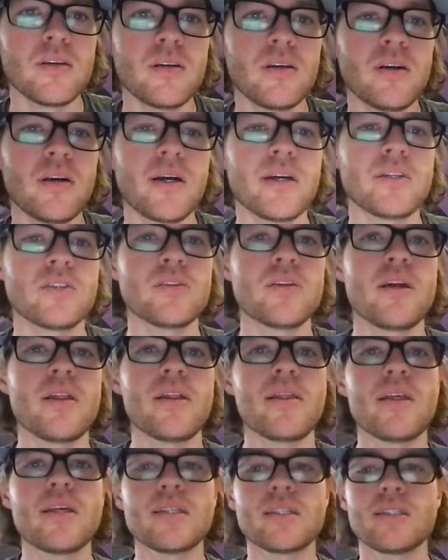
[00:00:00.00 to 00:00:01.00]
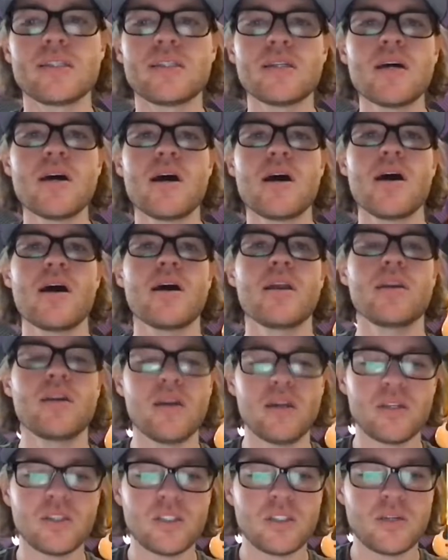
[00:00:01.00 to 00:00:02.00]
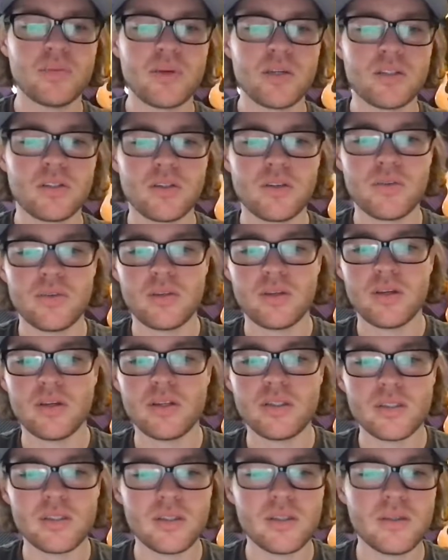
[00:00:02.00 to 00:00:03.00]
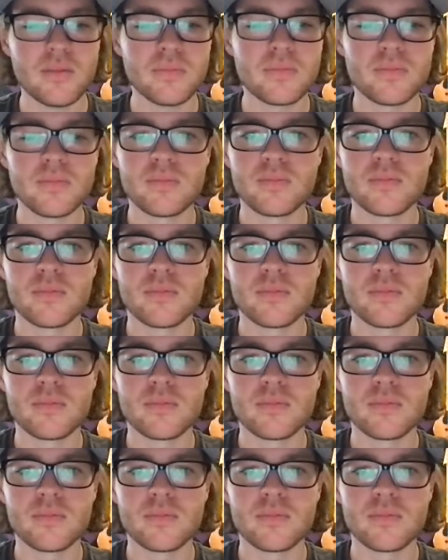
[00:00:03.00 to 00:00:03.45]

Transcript: All right, so now that that's done, I can share my screen with you guys again.